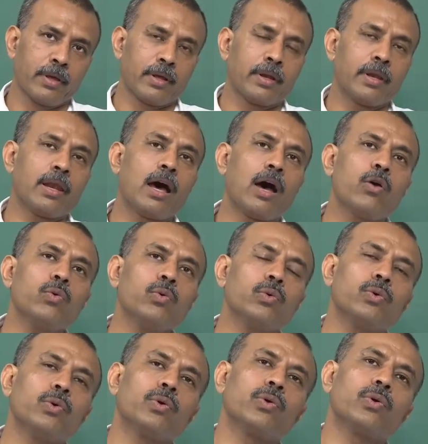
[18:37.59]
Now,
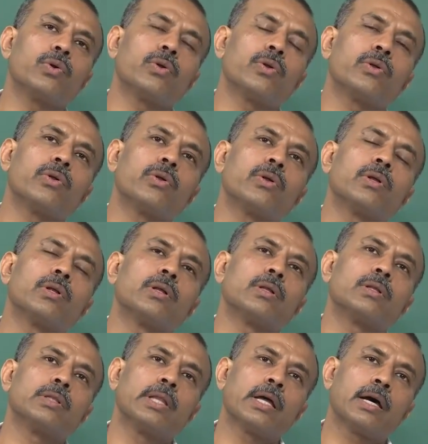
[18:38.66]

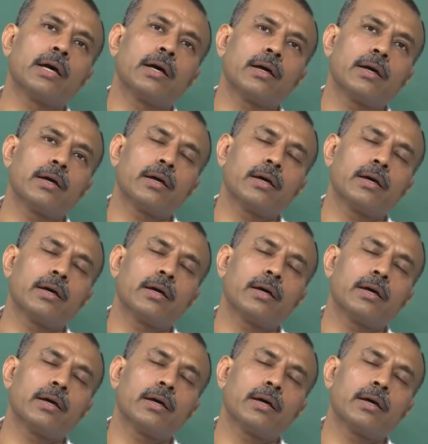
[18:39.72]
the